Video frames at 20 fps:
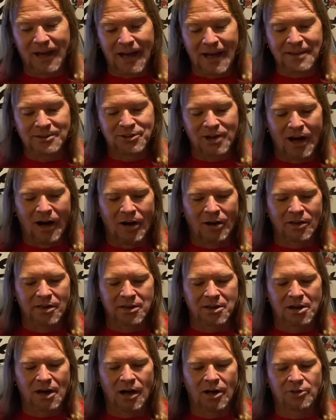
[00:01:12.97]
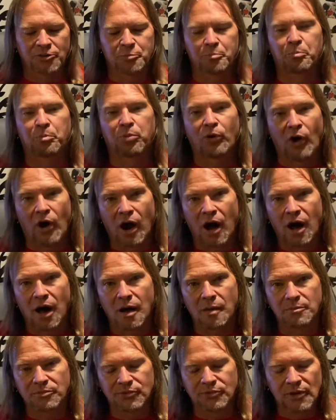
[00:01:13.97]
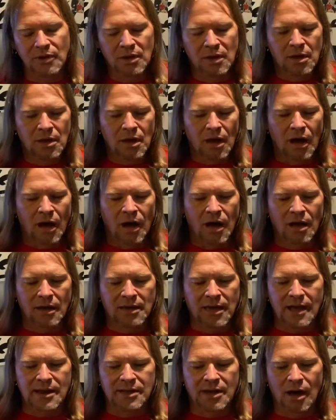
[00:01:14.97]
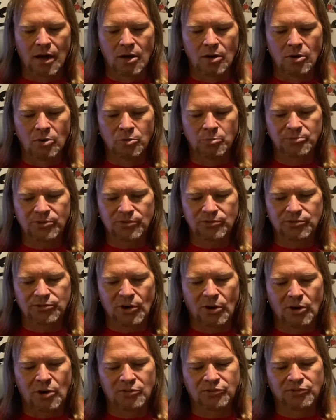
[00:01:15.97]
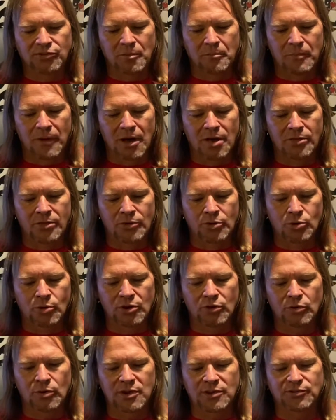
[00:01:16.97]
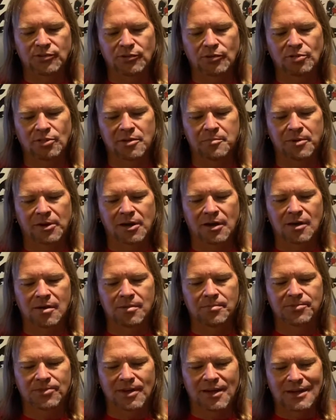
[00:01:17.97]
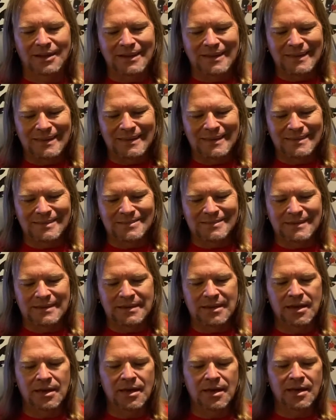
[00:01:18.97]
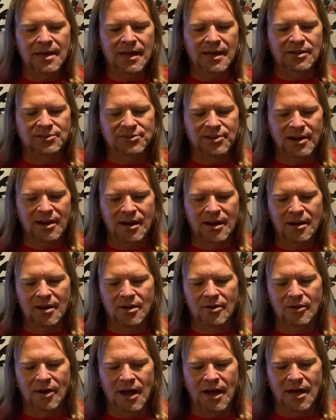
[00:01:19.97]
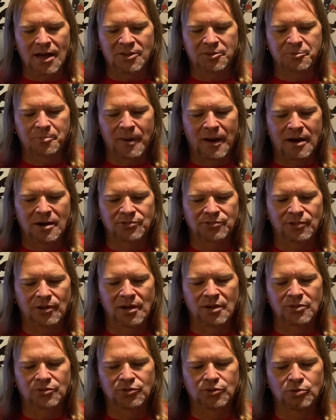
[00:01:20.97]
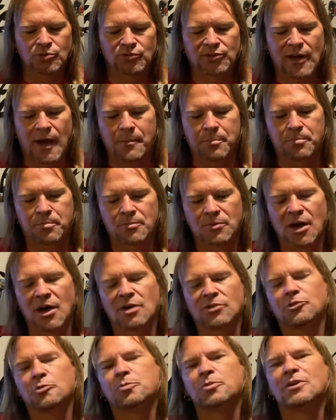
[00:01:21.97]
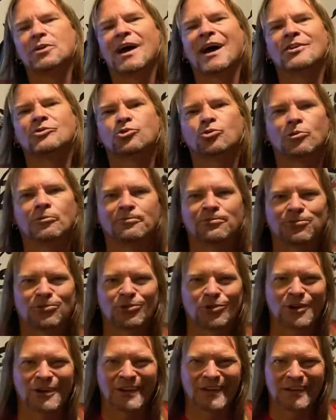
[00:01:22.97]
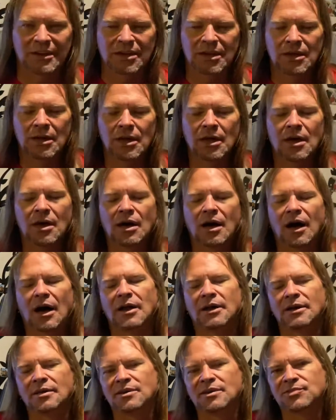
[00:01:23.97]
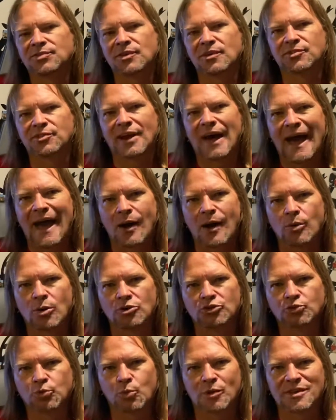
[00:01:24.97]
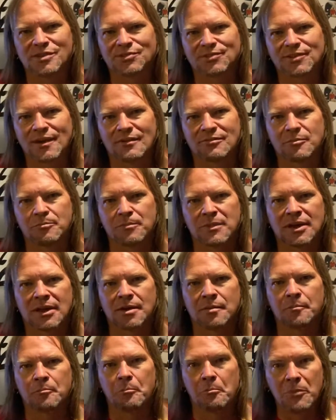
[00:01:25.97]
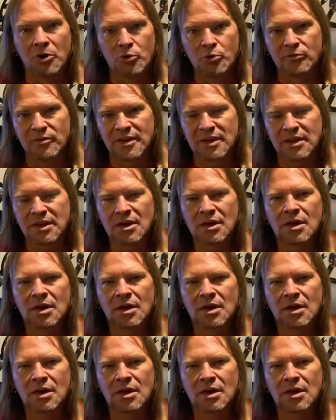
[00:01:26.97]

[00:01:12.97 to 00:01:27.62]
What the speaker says: doll he calls Brahms. Katie Holmes stars as a mother who increasingly becomes uneasy and terrorized by her son's new supernatural friend. Now, this is an hour and 27-minute movie.